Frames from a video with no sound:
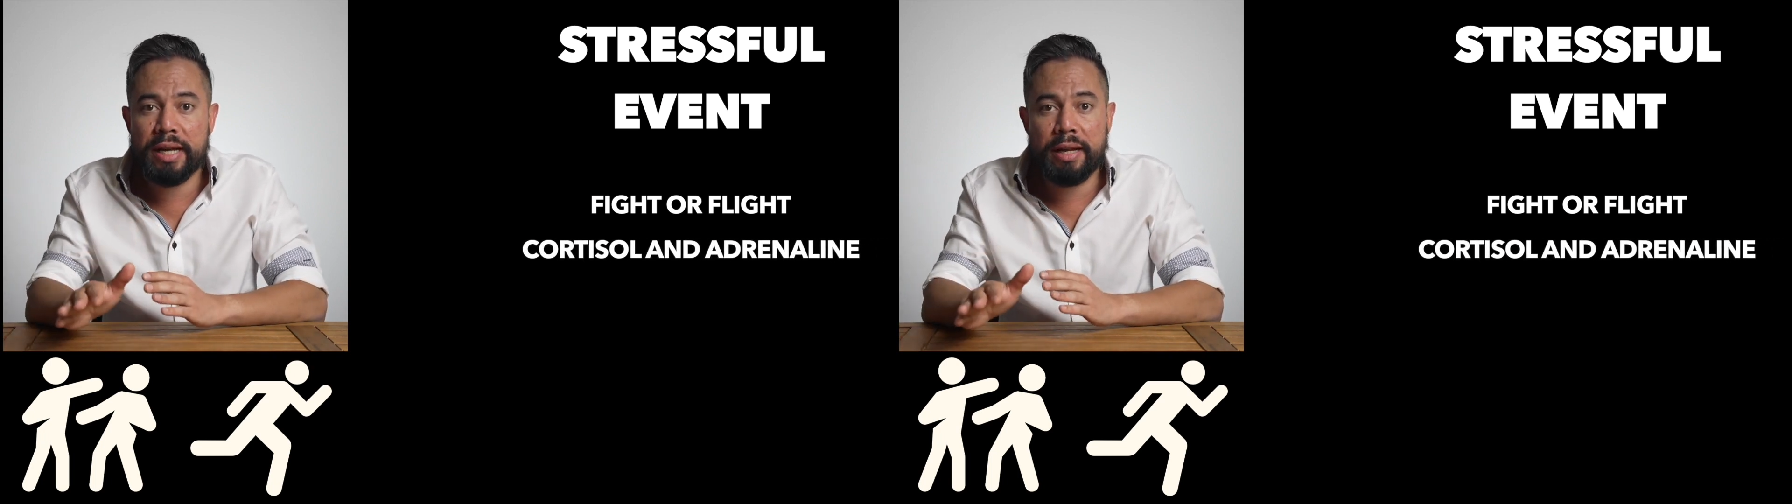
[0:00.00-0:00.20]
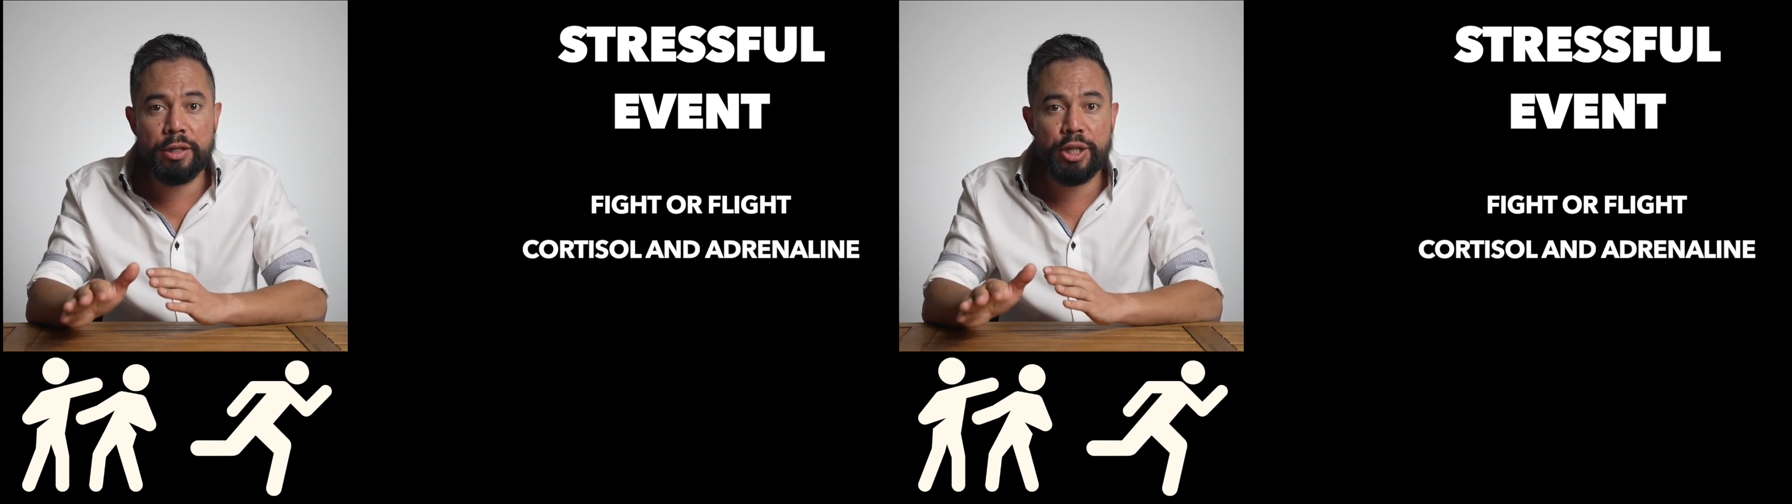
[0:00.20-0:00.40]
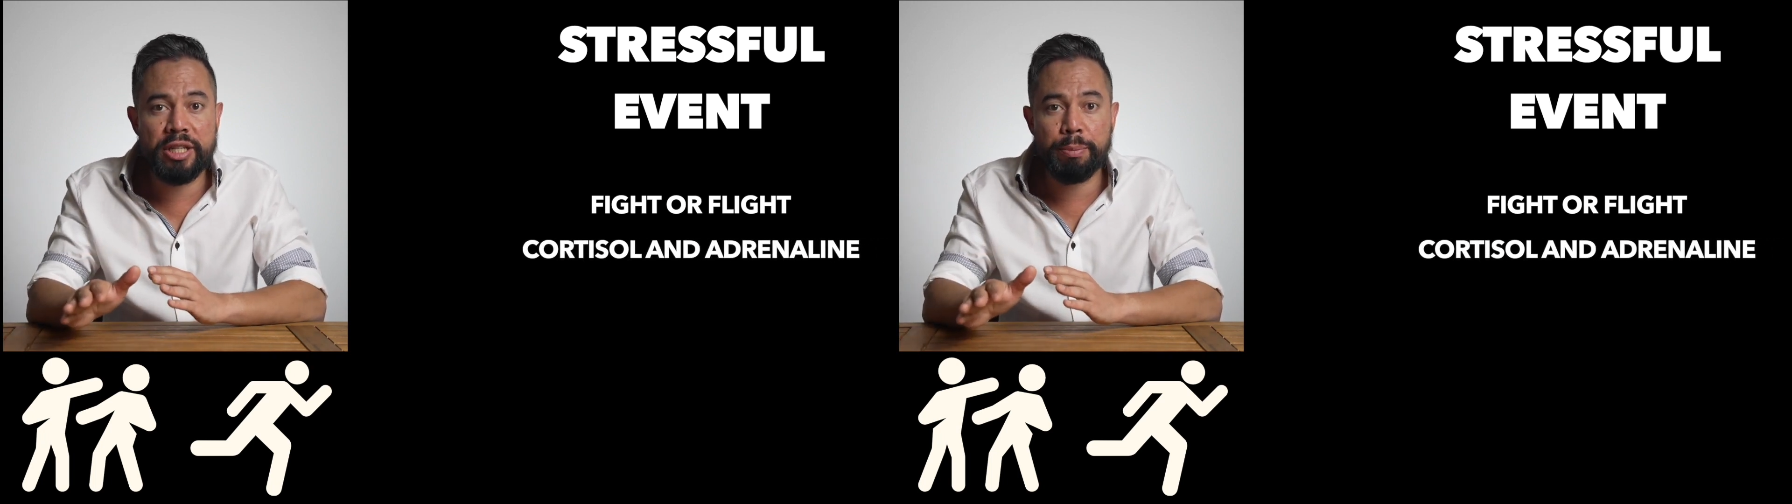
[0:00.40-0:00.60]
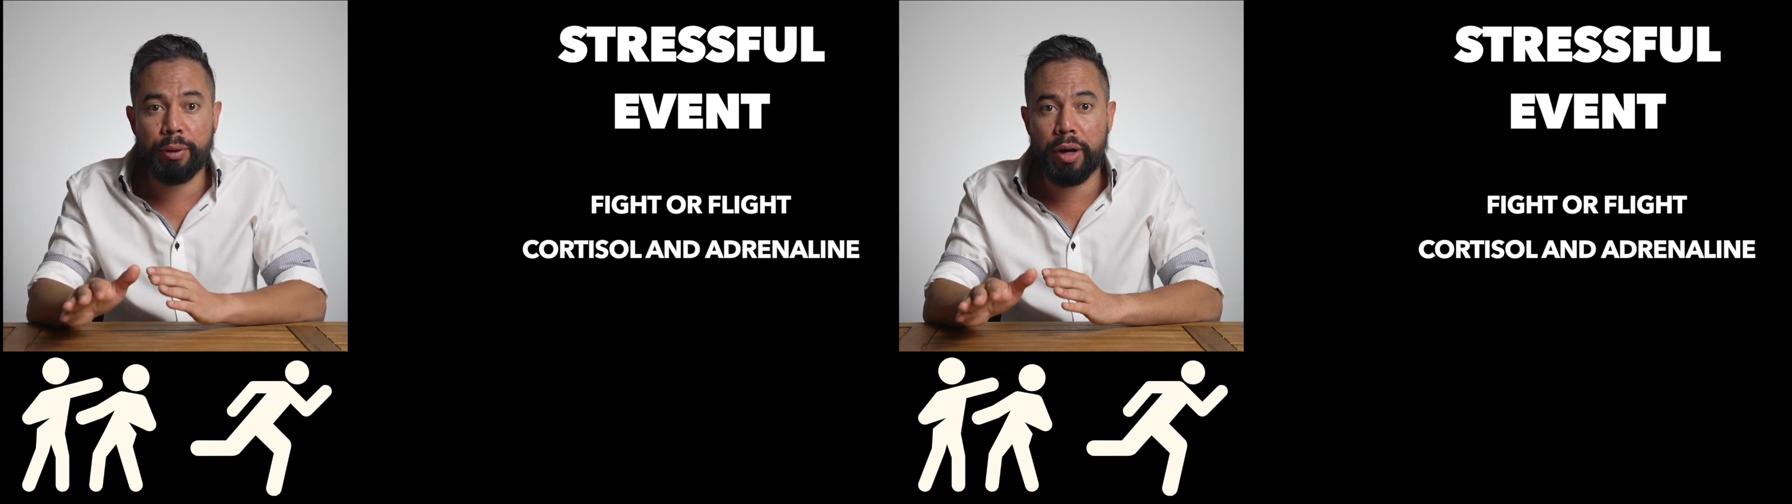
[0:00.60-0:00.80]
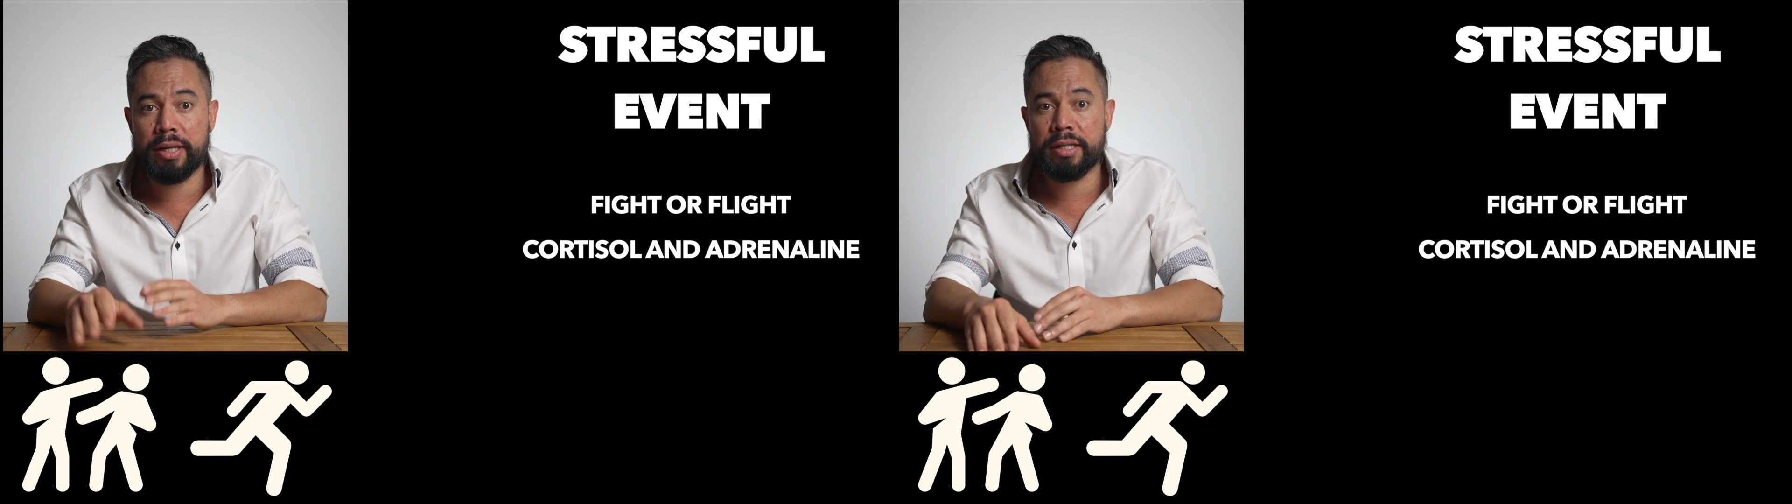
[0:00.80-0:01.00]
energy
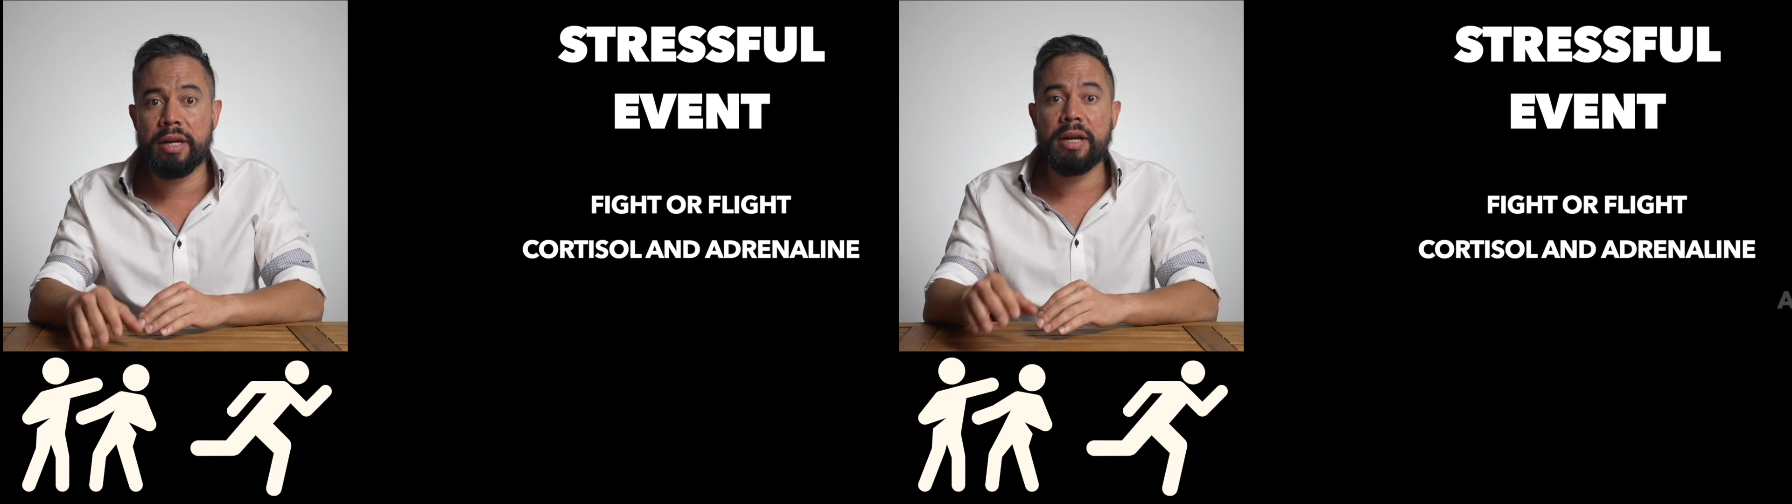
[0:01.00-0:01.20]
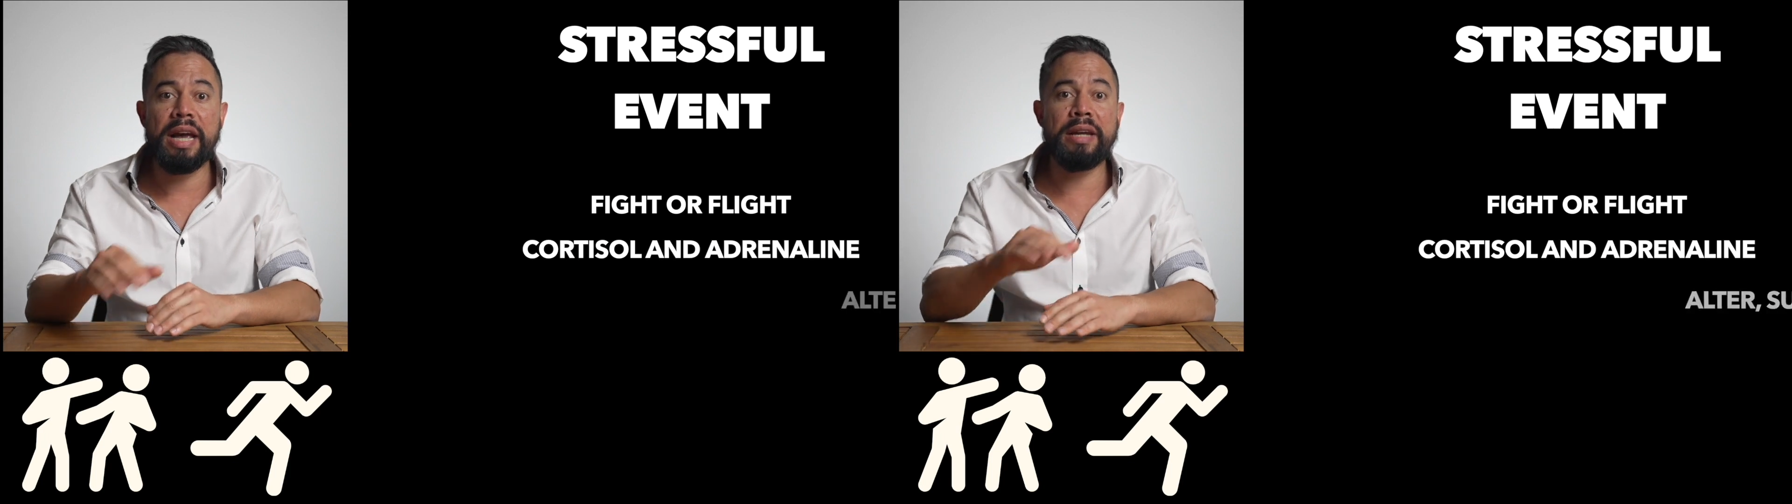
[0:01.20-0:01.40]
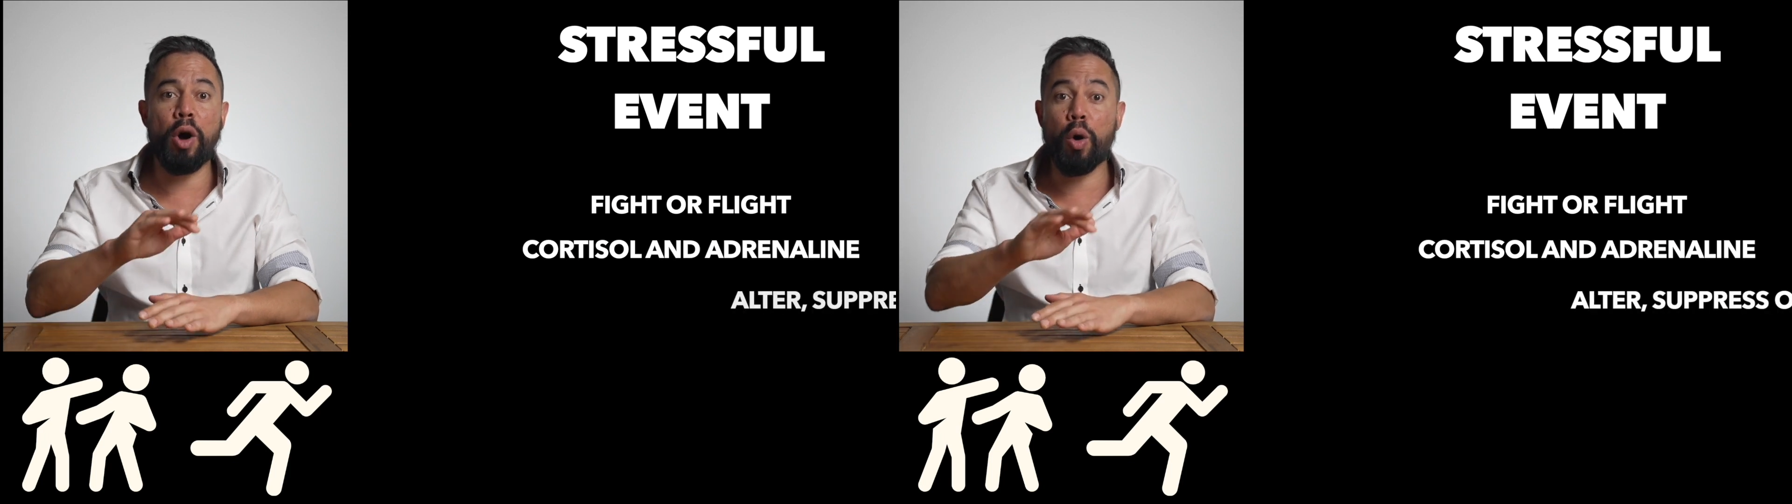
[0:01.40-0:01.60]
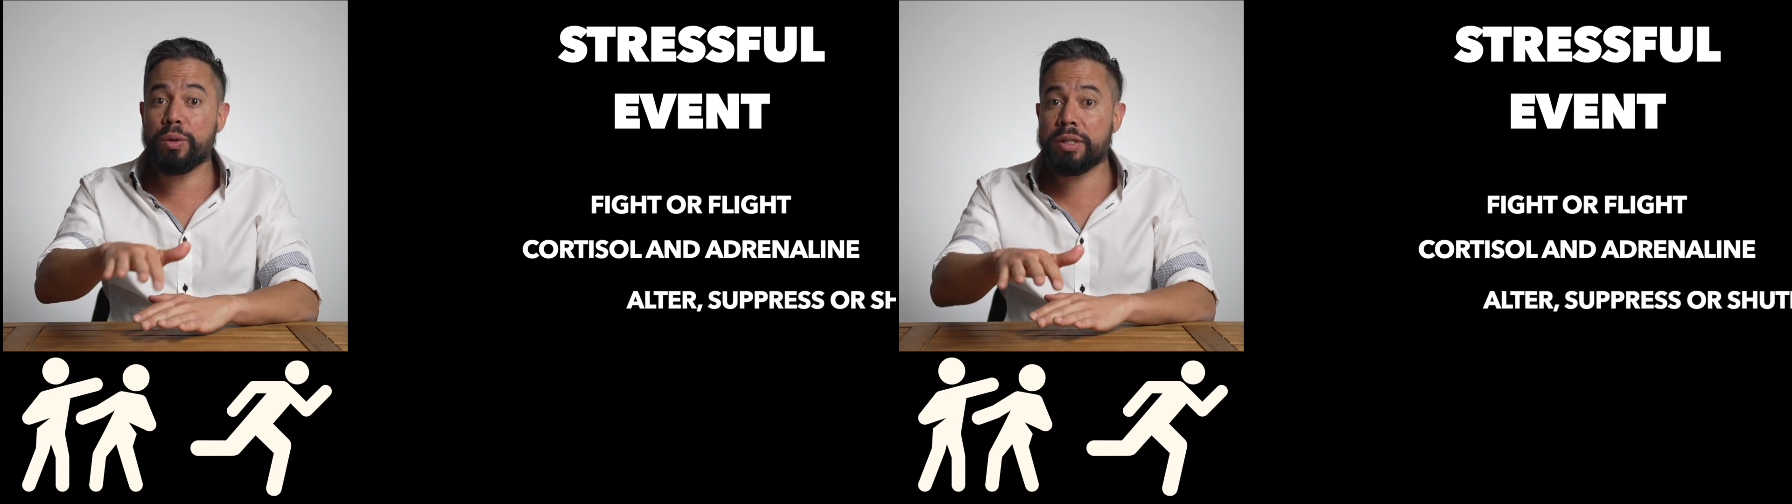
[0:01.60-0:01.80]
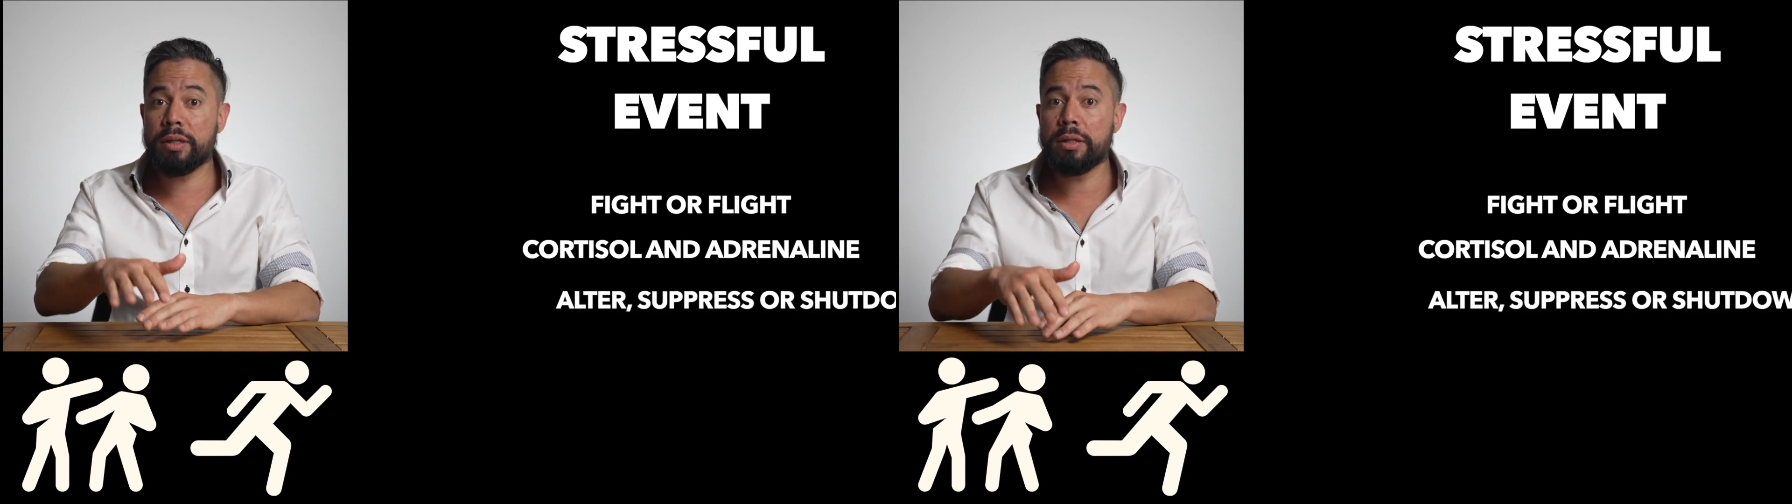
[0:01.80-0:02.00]
supplies and
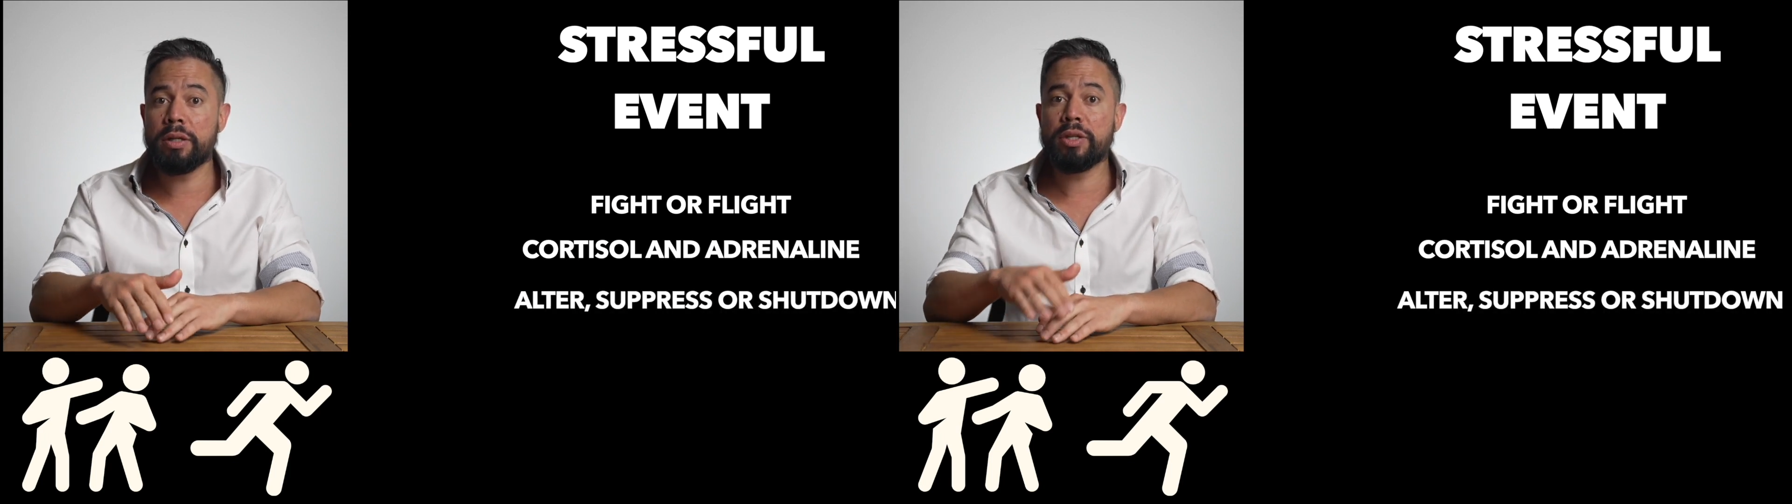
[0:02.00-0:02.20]
alter,